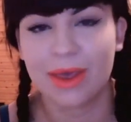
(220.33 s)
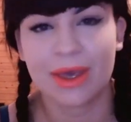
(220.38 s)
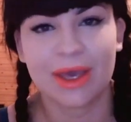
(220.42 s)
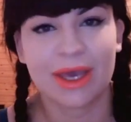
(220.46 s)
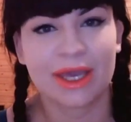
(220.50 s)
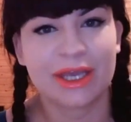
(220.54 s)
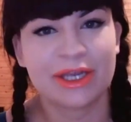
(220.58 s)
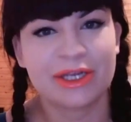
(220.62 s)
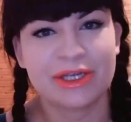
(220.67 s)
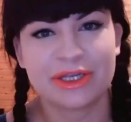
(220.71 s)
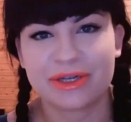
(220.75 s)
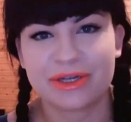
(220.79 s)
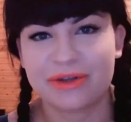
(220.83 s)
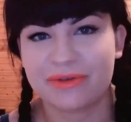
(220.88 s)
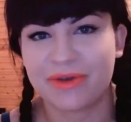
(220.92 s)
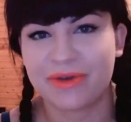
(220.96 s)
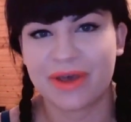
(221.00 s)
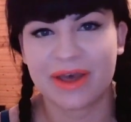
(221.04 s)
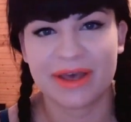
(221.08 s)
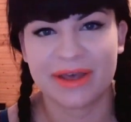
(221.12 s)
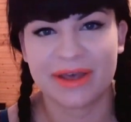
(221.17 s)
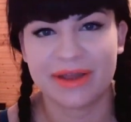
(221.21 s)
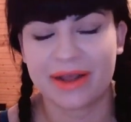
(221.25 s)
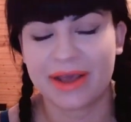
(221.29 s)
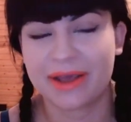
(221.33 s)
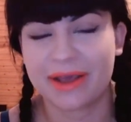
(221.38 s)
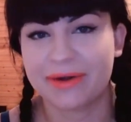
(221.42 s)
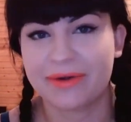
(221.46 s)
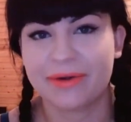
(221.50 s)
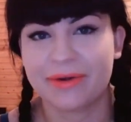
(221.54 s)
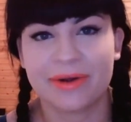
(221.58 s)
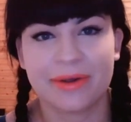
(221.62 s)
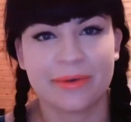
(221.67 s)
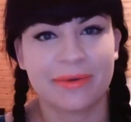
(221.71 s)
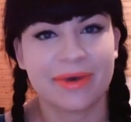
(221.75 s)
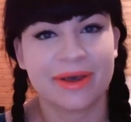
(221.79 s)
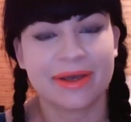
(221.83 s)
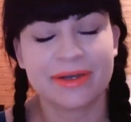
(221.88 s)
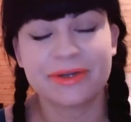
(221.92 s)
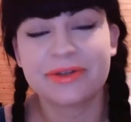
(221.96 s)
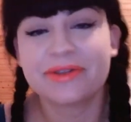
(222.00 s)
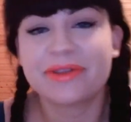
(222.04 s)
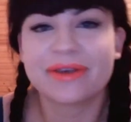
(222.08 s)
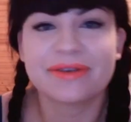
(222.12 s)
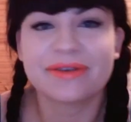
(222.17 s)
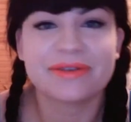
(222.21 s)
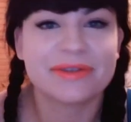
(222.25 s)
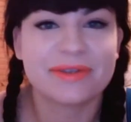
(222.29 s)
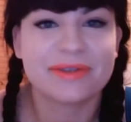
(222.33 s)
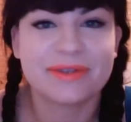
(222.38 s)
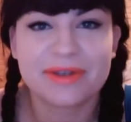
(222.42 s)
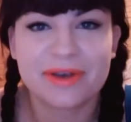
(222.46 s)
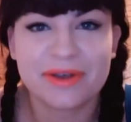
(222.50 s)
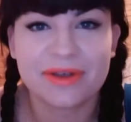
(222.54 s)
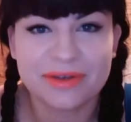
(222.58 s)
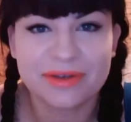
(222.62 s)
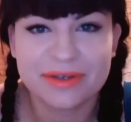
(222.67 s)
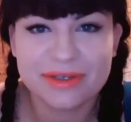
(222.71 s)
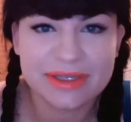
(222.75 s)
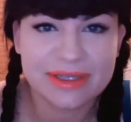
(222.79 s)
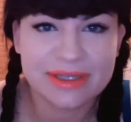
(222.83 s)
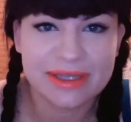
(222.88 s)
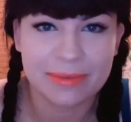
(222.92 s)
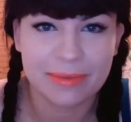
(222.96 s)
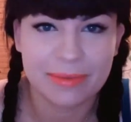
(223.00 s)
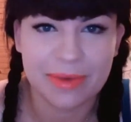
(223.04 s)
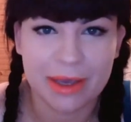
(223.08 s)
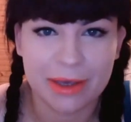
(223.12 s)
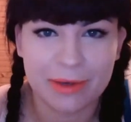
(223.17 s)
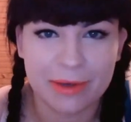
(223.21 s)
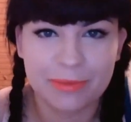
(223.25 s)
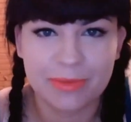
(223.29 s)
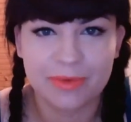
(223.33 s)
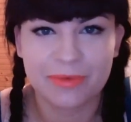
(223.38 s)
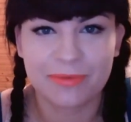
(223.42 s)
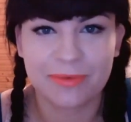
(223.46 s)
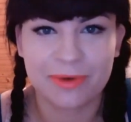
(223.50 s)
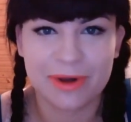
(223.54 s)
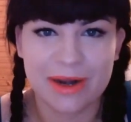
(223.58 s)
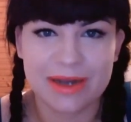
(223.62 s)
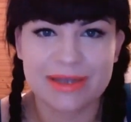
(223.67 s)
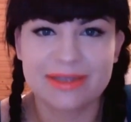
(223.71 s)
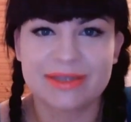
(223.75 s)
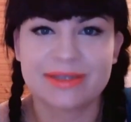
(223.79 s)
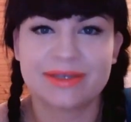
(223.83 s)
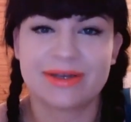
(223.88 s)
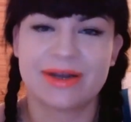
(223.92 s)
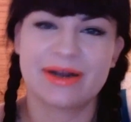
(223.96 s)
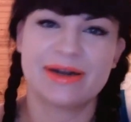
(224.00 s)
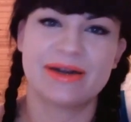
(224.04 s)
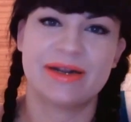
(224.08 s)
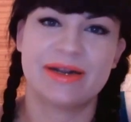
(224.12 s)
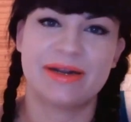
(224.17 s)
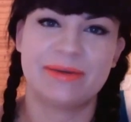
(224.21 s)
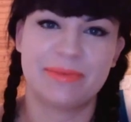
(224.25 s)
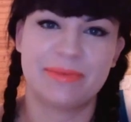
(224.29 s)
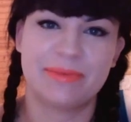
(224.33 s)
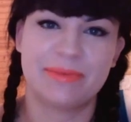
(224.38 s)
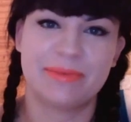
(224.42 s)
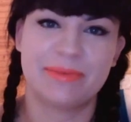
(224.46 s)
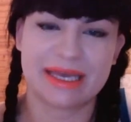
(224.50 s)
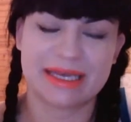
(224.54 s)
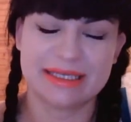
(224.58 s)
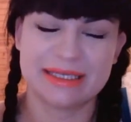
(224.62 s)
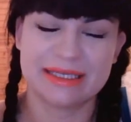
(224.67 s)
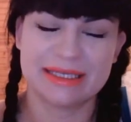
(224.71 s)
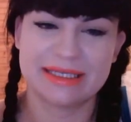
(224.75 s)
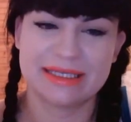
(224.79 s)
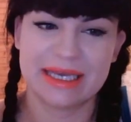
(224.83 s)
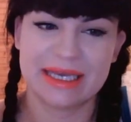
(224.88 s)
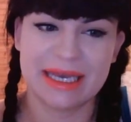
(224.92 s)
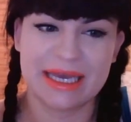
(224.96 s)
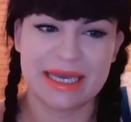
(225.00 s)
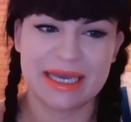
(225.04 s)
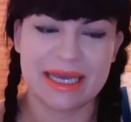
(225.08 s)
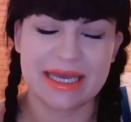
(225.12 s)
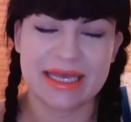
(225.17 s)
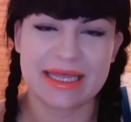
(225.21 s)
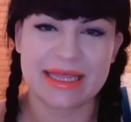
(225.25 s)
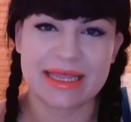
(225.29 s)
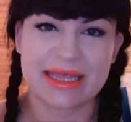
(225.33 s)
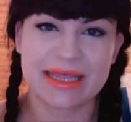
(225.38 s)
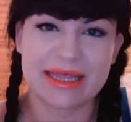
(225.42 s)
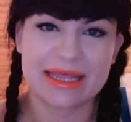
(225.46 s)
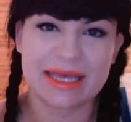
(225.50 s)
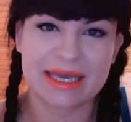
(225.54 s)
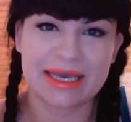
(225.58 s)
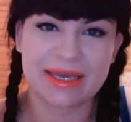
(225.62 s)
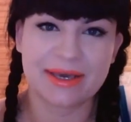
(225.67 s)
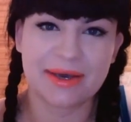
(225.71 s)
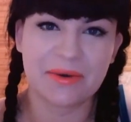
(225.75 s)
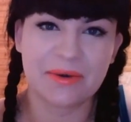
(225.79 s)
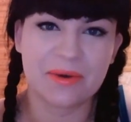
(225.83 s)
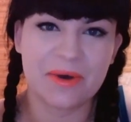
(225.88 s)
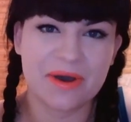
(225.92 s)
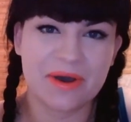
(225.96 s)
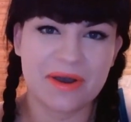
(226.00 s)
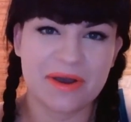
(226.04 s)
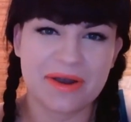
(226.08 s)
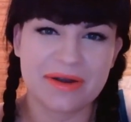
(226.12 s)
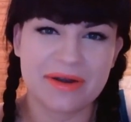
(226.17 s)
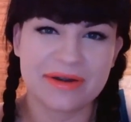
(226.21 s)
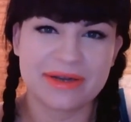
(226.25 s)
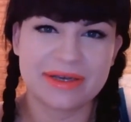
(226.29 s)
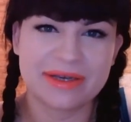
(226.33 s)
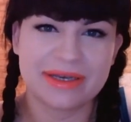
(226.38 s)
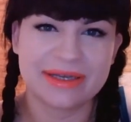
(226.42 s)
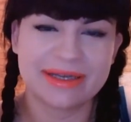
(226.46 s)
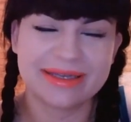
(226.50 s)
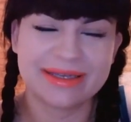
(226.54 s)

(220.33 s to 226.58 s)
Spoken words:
I should have had, I don't know, $100,000 in the bank before I started because they go hard.